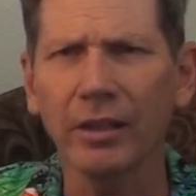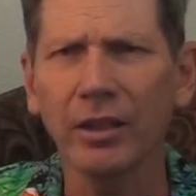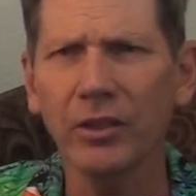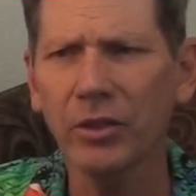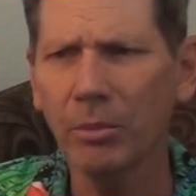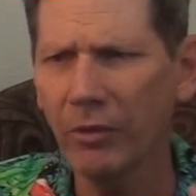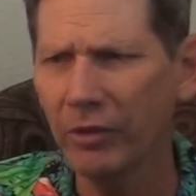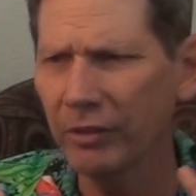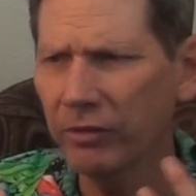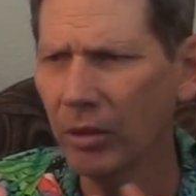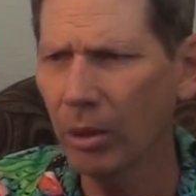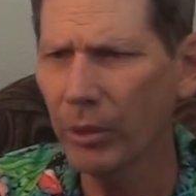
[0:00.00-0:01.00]
Things are moving
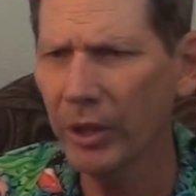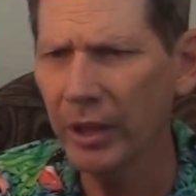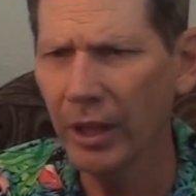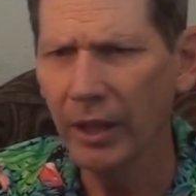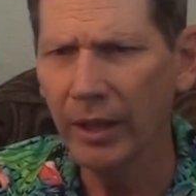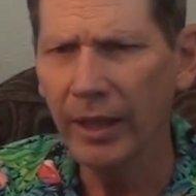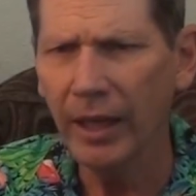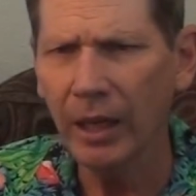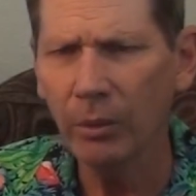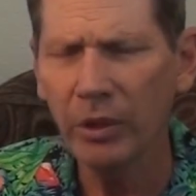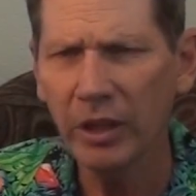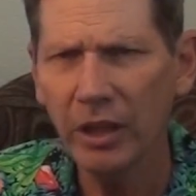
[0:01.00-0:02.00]
forward,
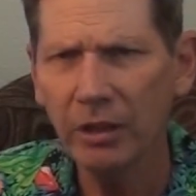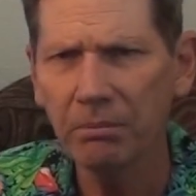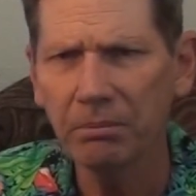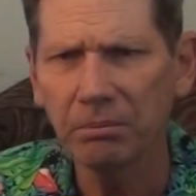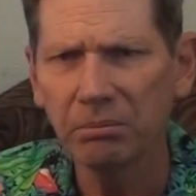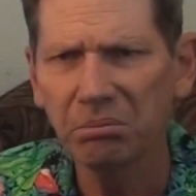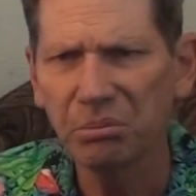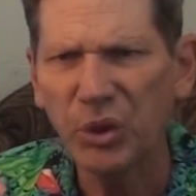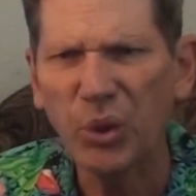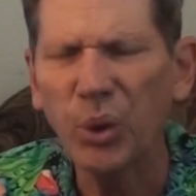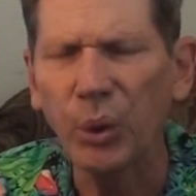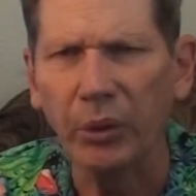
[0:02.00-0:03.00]
and we need
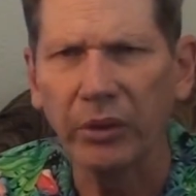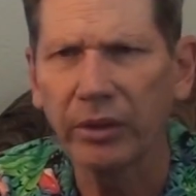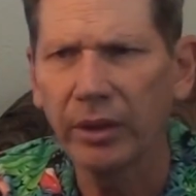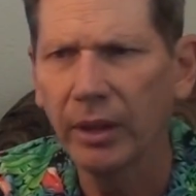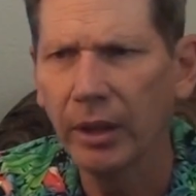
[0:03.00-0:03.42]
truth.